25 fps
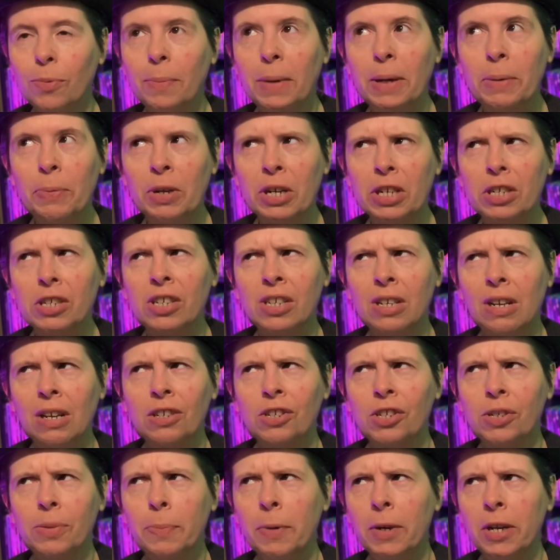Maybe I just
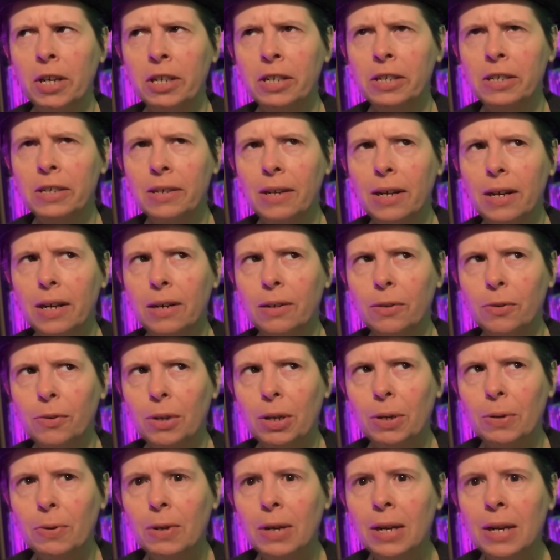like Jim Hutton. I don't
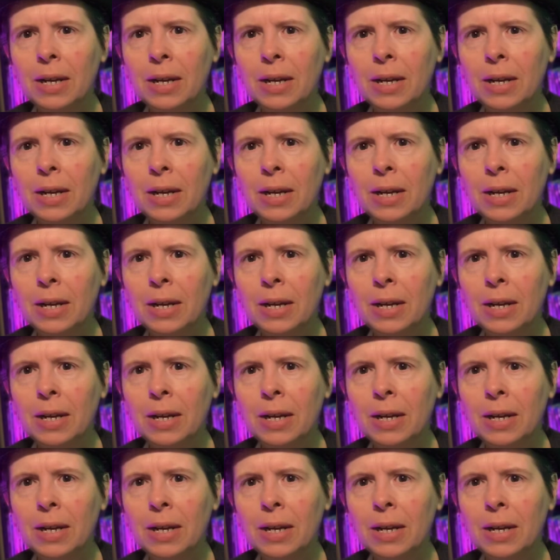know.